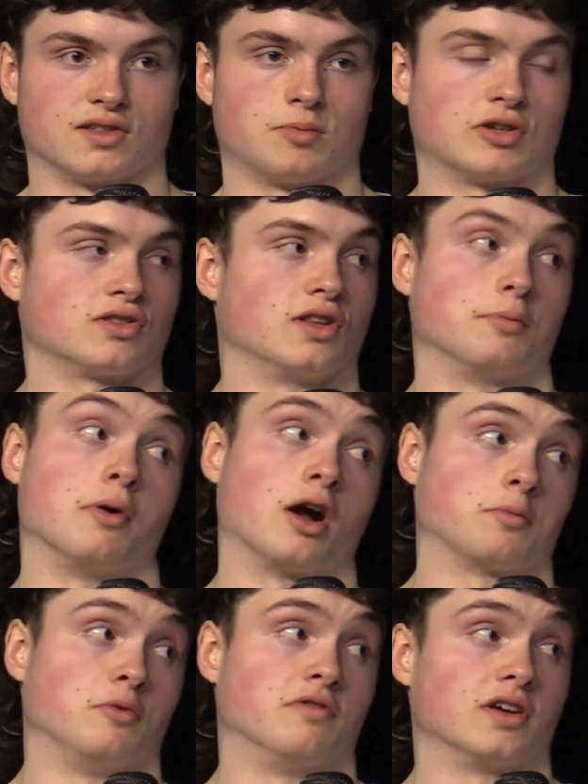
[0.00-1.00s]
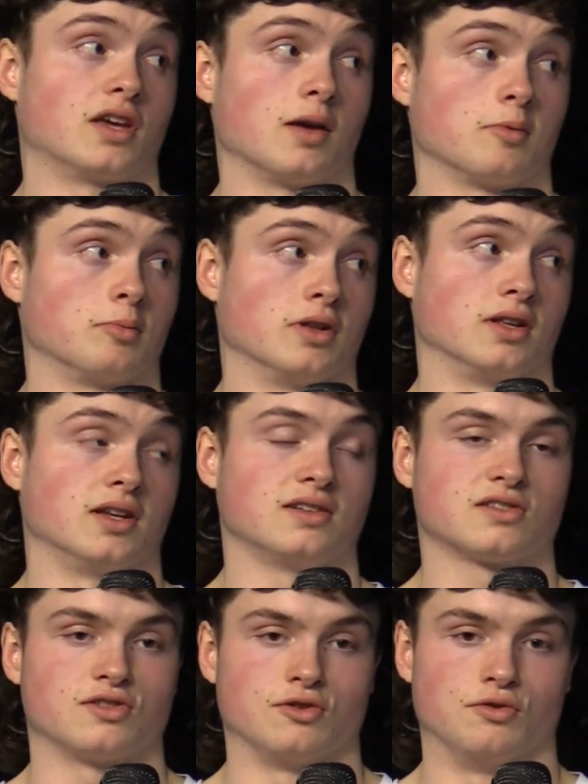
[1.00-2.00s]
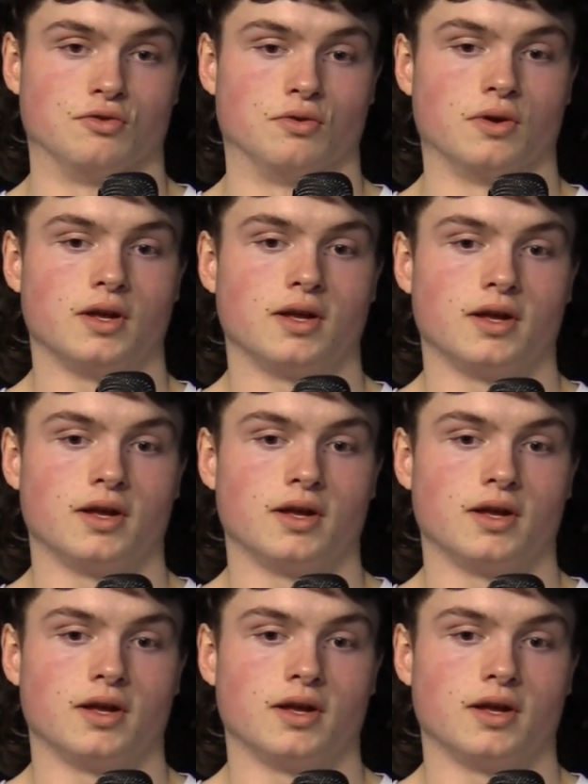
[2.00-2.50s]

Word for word: especially the puck moving capabilities to